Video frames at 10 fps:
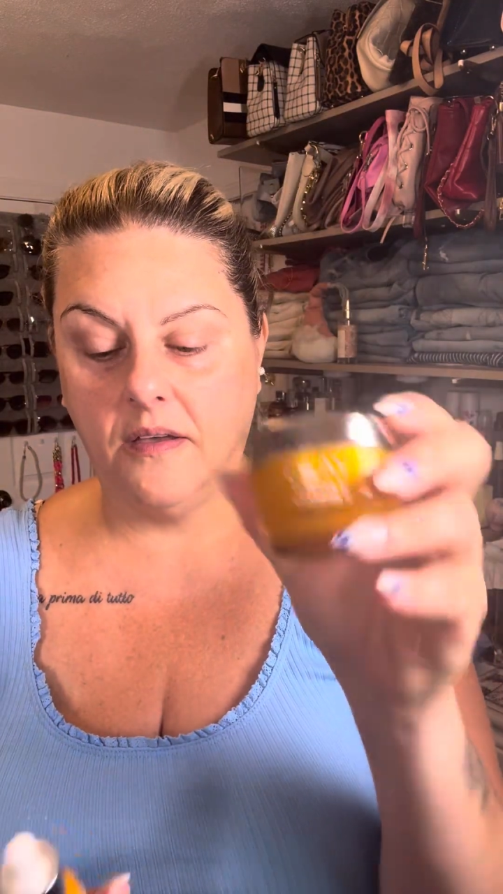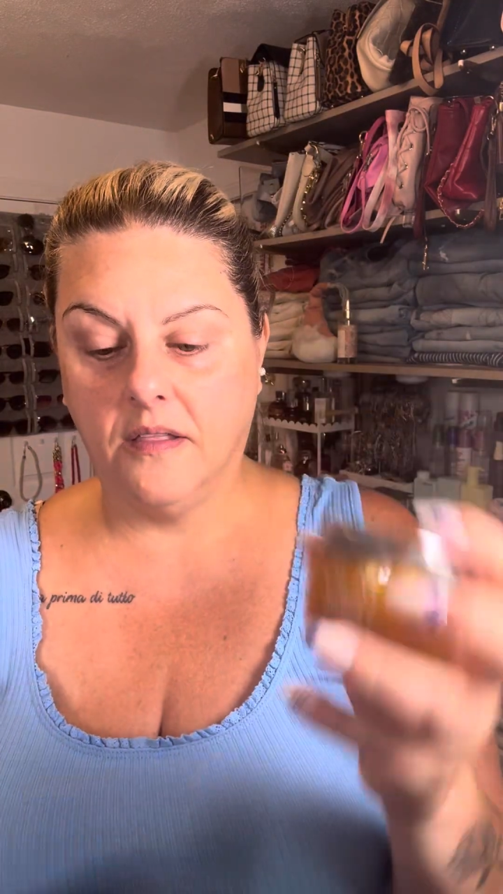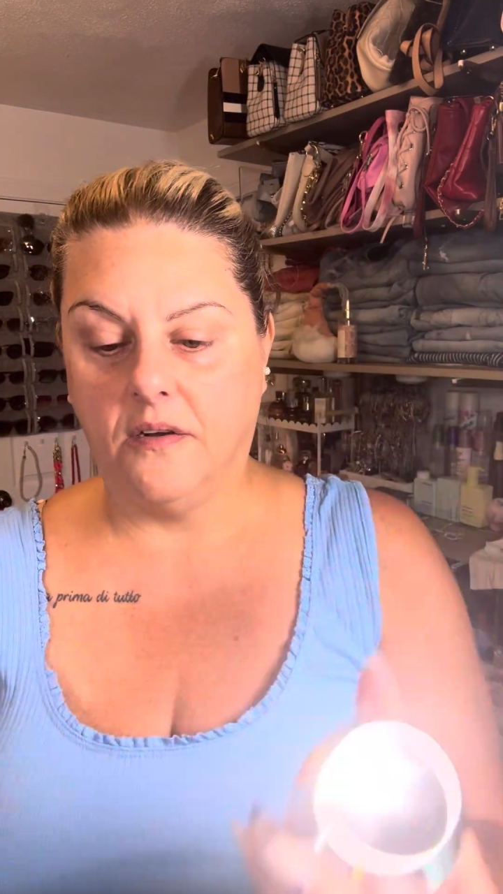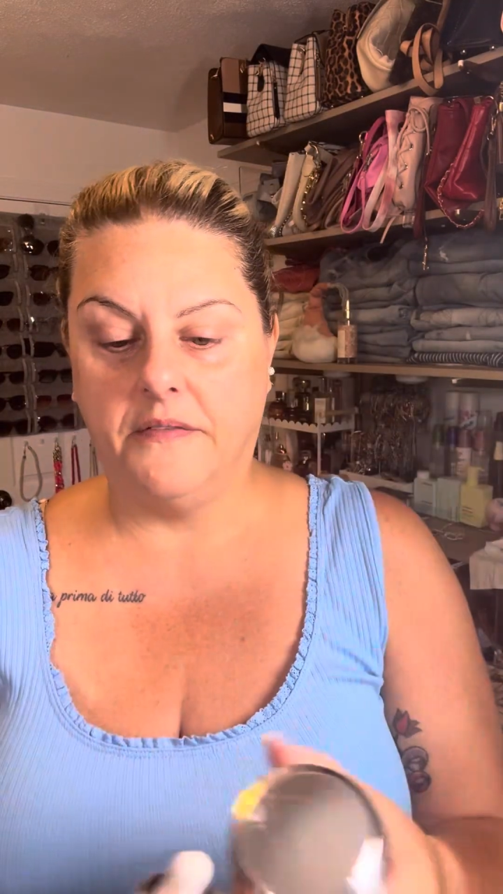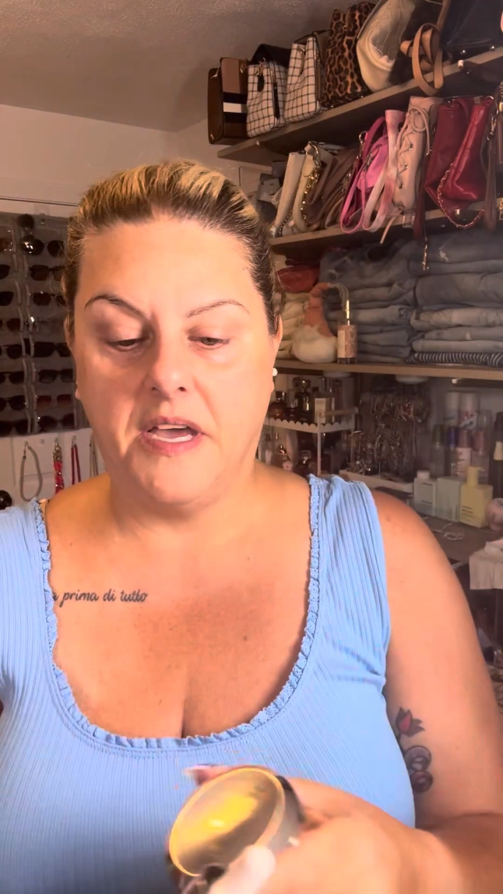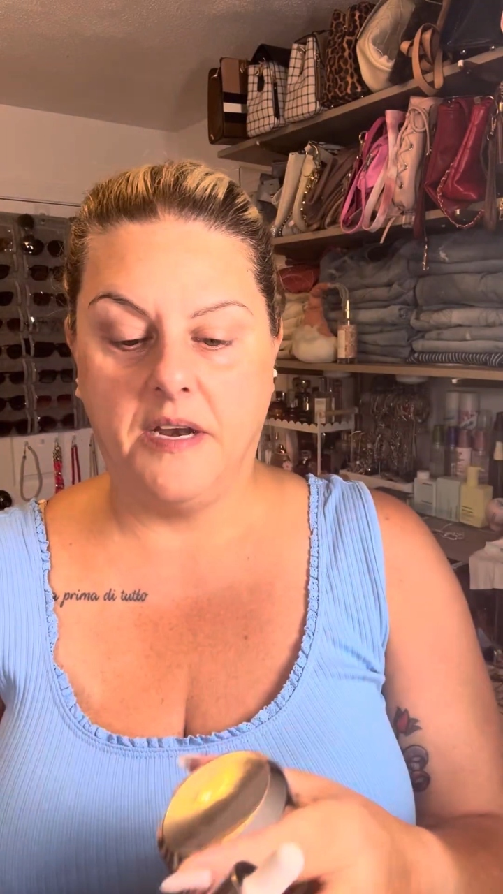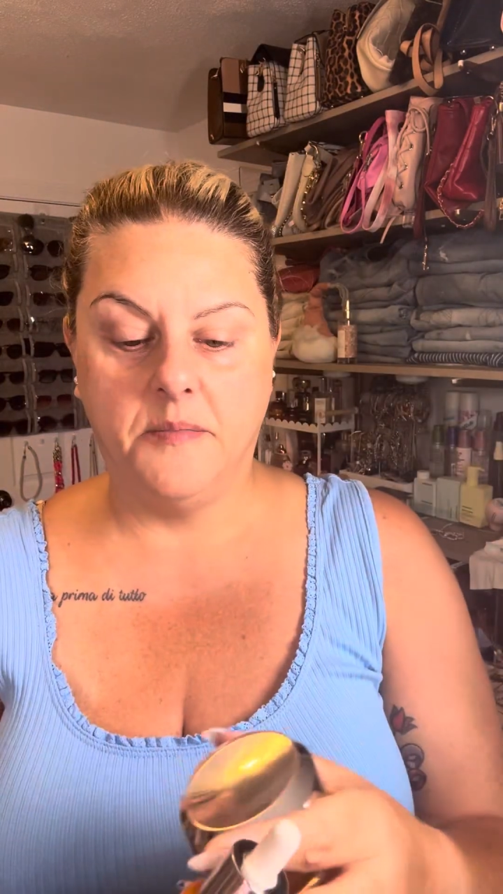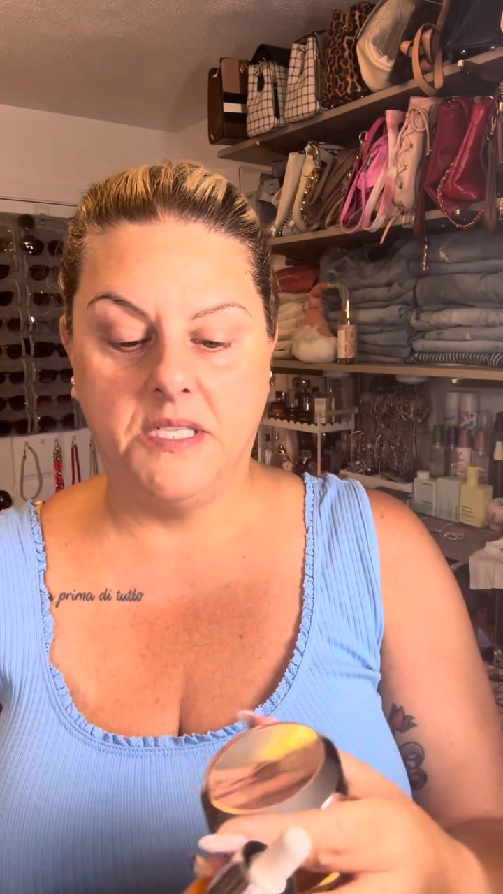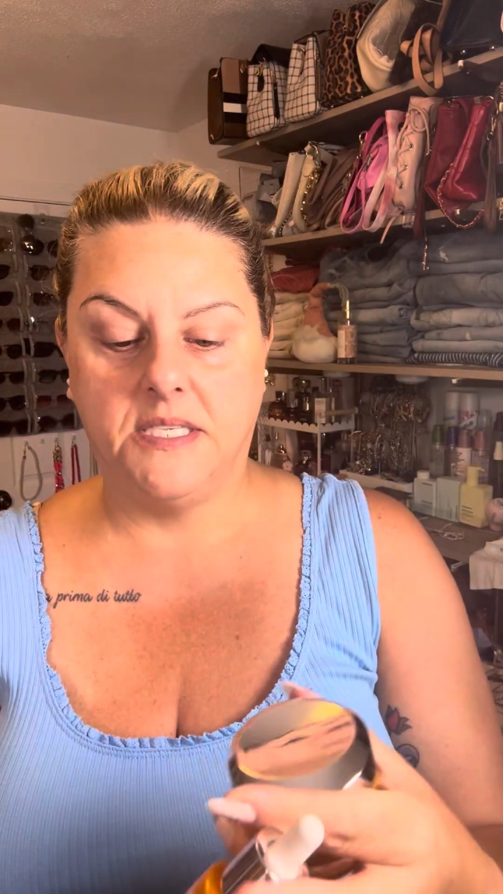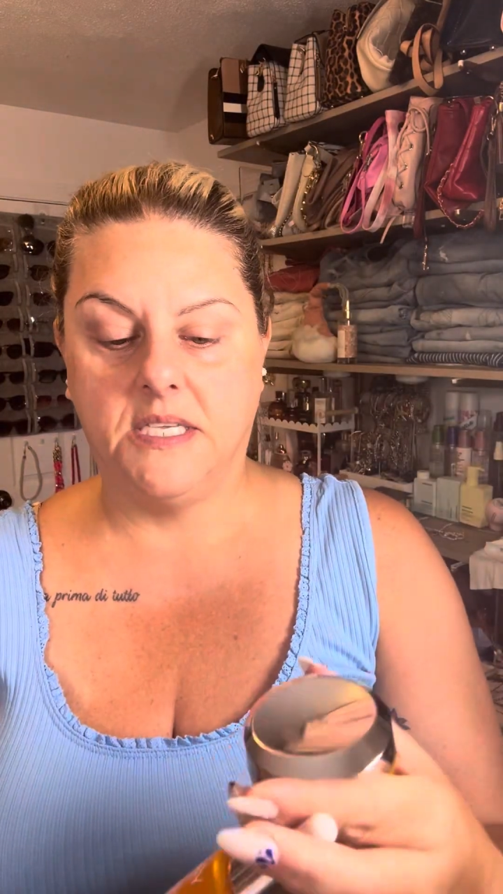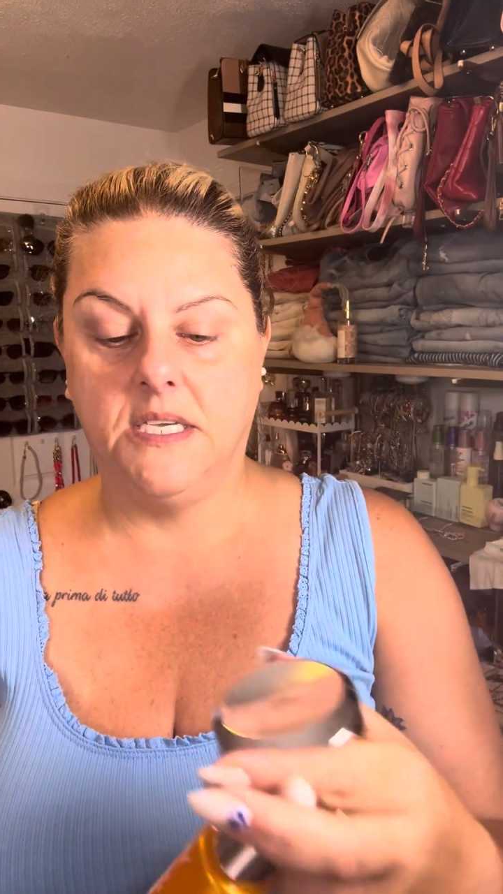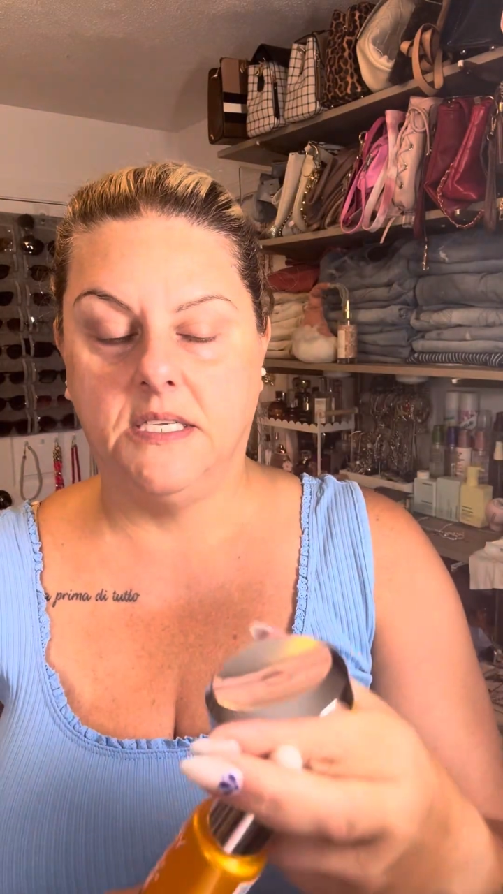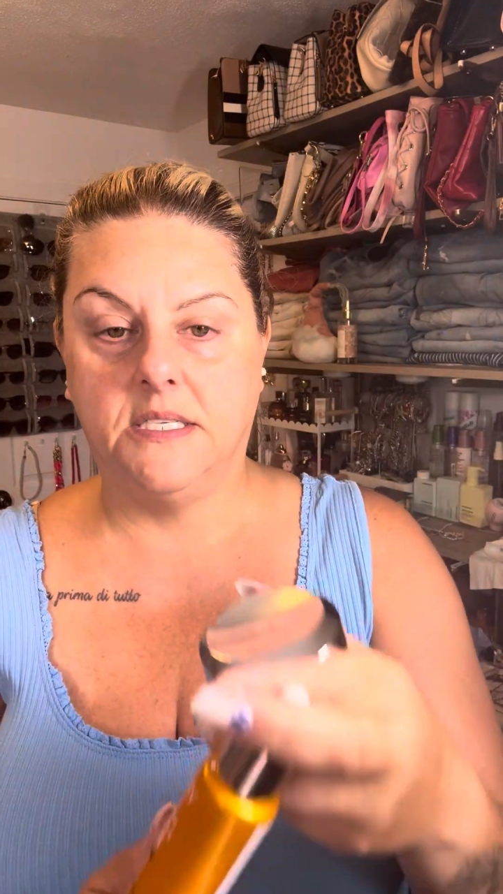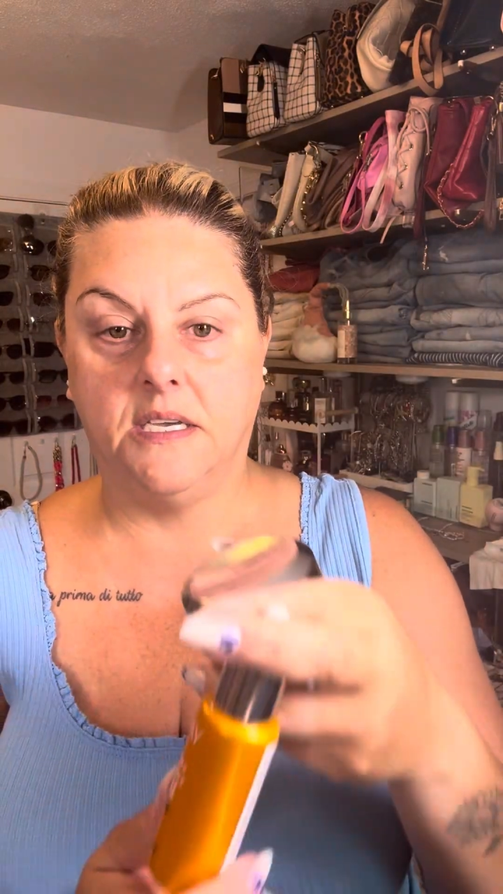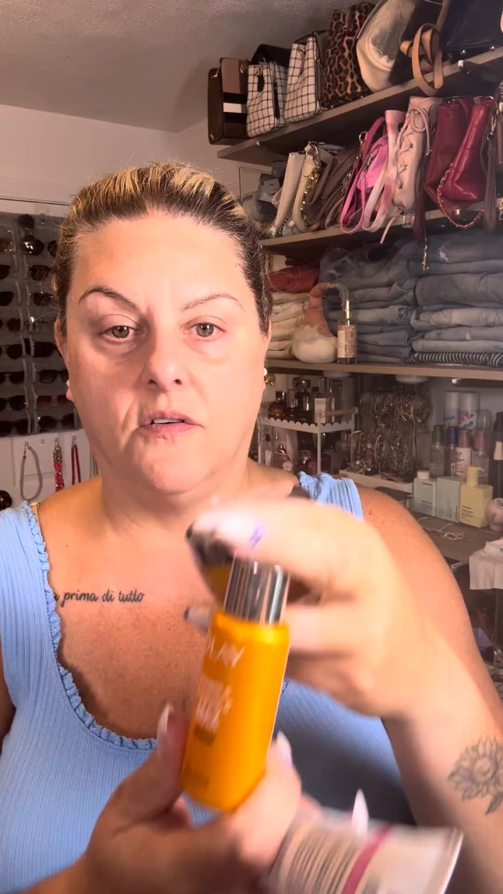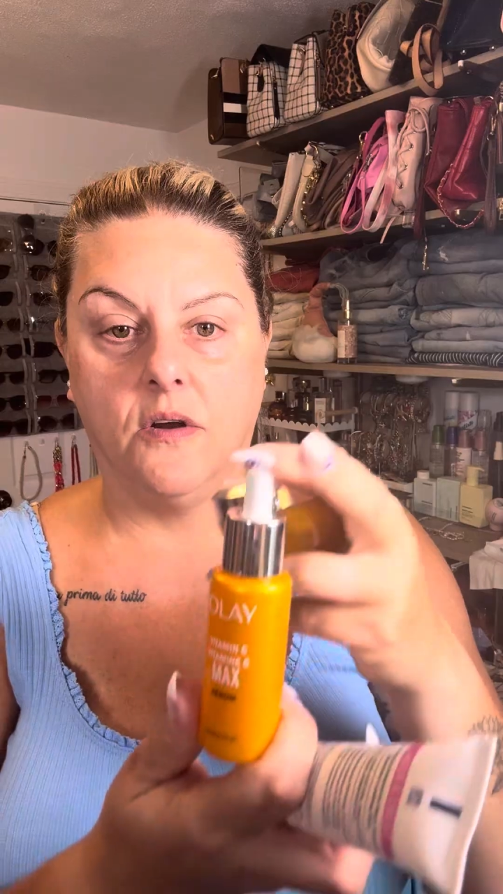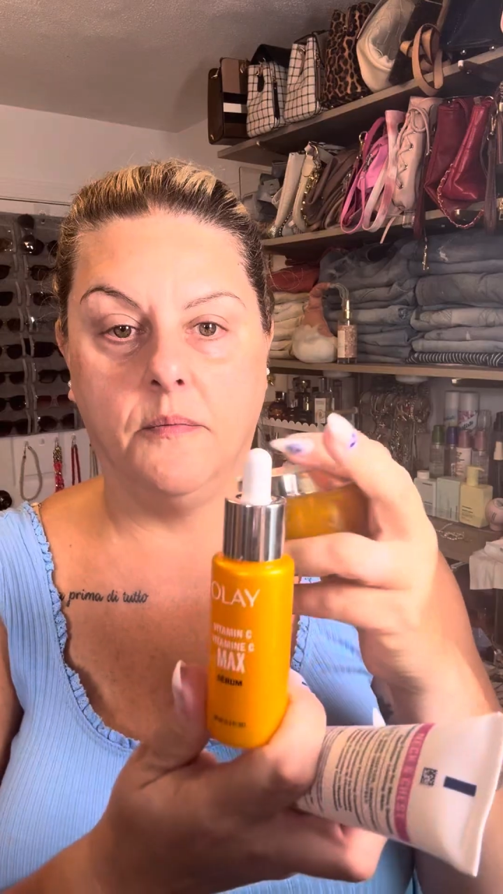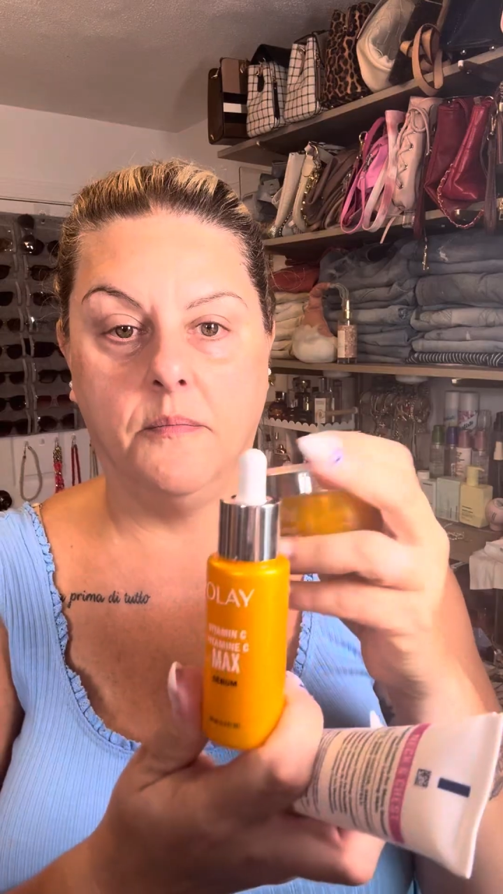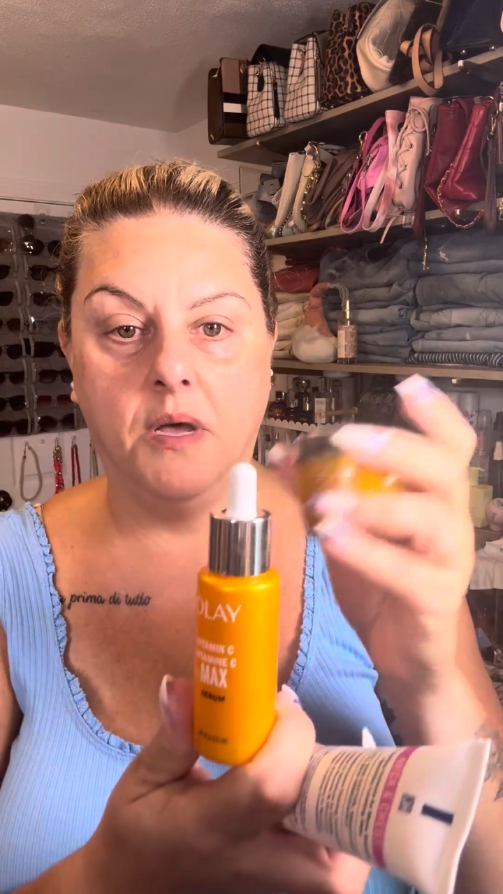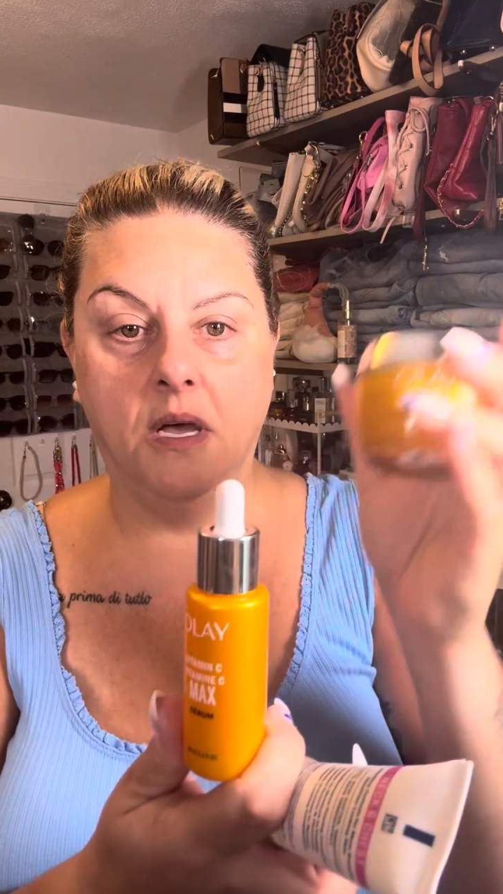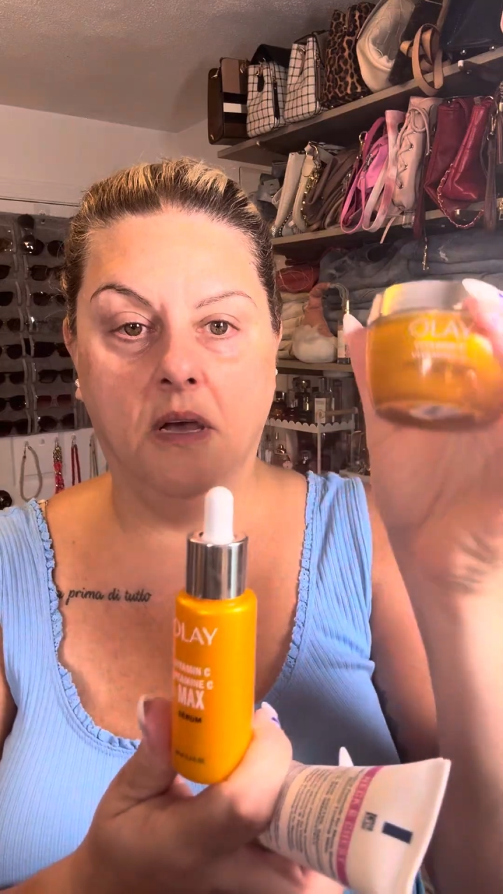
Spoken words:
A little vitamin C serum,